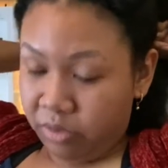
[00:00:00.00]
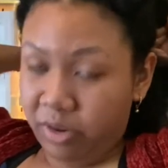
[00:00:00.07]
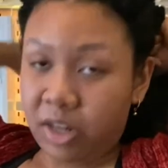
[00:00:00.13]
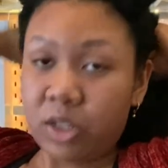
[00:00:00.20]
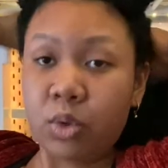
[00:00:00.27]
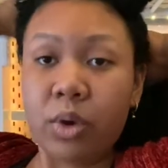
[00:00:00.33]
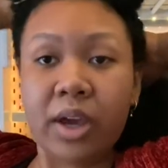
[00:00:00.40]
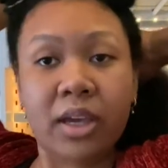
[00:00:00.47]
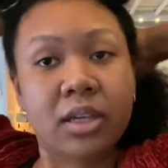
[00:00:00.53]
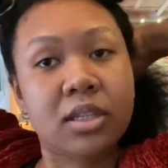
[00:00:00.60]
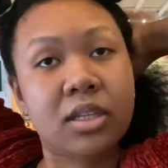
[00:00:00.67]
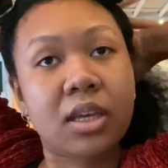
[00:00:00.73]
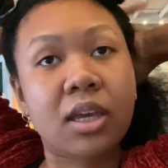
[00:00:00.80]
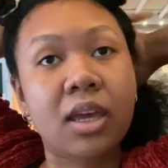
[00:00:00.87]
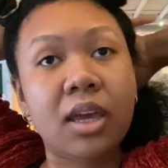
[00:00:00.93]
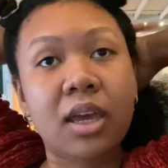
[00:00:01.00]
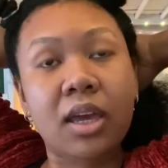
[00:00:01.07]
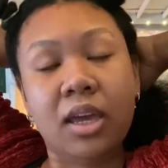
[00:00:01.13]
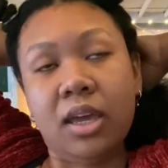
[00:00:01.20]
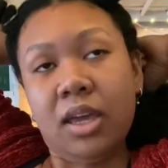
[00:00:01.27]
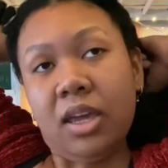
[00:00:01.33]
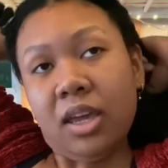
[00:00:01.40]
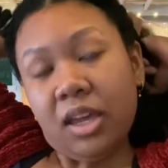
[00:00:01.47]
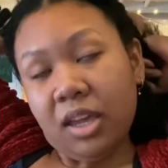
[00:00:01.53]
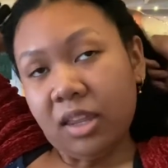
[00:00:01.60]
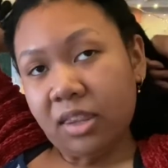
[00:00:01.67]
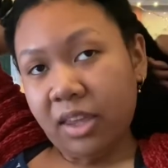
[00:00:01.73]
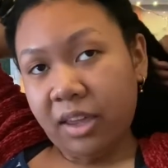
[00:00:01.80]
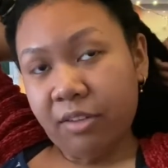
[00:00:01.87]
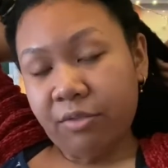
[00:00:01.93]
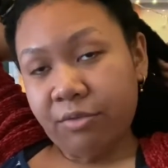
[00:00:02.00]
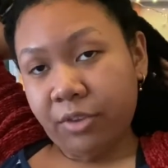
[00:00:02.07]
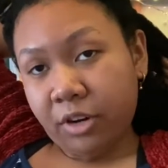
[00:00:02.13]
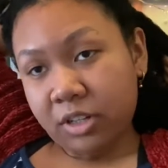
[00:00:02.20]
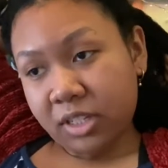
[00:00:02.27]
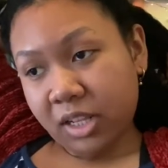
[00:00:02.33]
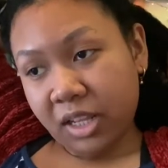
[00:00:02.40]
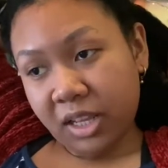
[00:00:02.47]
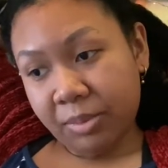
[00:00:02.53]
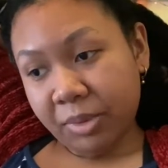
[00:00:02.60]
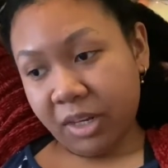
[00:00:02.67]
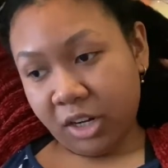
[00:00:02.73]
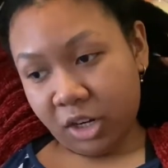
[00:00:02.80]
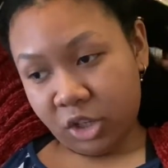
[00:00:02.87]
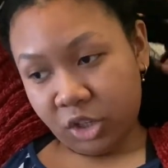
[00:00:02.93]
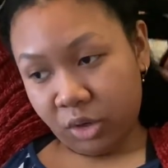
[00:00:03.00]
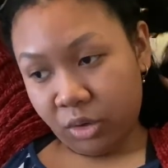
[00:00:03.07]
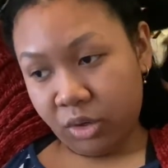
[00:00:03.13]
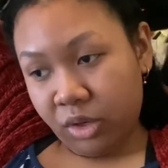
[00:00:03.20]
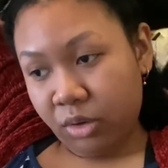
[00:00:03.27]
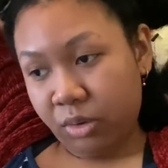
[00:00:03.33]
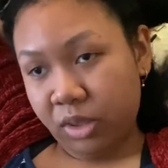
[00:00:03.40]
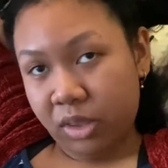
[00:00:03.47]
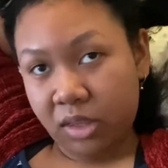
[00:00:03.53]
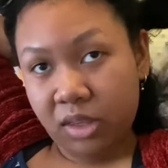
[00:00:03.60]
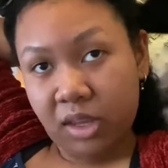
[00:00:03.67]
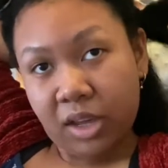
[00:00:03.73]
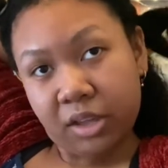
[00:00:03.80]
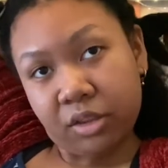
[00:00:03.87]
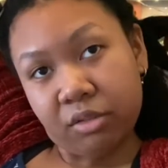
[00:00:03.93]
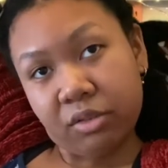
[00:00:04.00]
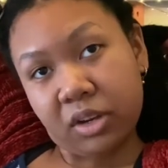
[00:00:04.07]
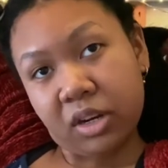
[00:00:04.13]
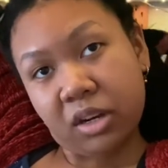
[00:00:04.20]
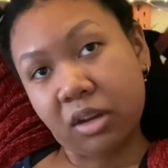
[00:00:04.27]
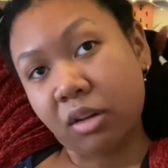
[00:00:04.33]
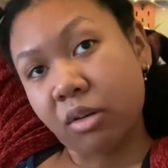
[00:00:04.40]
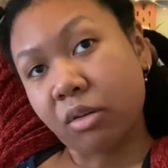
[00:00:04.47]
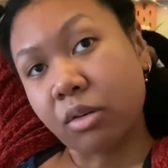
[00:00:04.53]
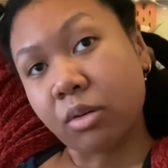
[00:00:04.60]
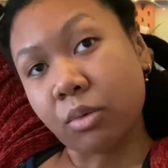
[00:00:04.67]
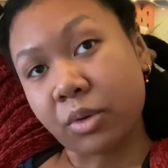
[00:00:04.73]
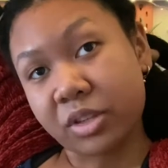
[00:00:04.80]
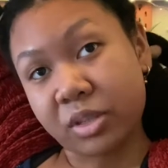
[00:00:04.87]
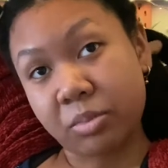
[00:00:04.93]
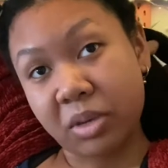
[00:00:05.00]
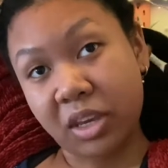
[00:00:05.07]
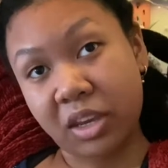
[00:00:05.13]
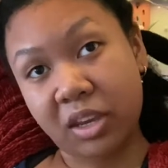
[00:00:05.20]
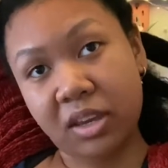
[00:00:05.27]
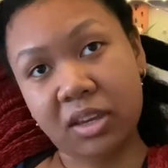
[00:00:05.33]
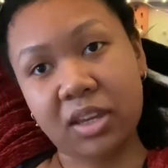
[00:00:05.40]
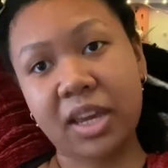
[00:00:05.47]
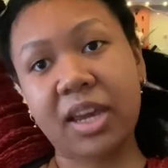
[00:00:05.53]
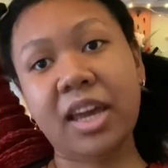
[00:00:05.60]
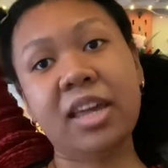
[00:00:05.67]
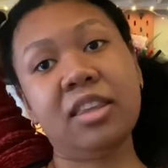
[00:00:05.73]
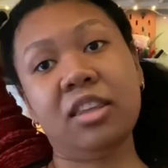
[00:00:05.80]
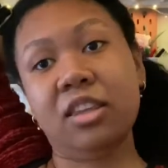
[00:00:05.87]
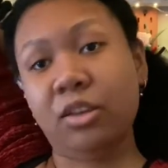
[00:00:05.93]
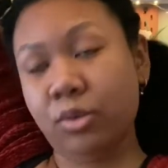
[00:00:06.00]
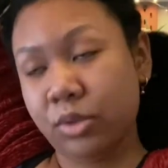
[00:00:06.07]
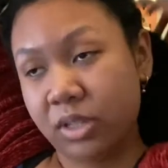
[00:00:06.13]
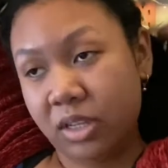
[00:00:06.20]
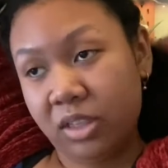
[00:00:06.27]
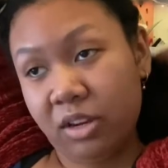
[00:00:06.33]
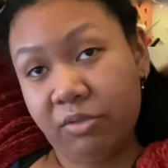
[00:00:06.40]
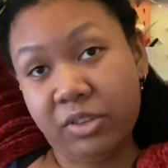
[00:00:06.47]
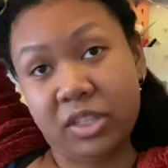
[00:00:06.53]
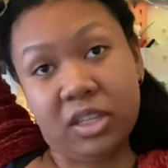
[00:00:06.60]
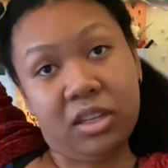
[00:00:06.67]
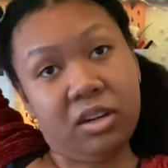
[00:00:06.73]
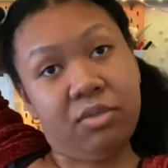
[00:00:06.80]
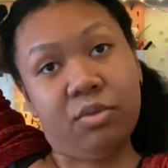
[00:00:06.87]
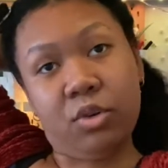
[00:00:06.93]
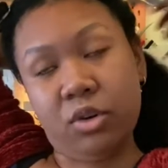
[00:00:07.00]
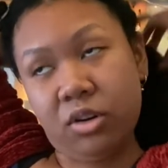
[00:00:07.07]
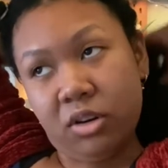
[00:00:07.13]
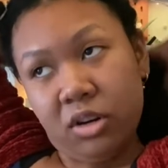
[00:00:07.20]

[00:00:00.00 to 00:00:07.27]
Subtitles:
twice. And that first clip that I showed you in the other video was me using their facility for,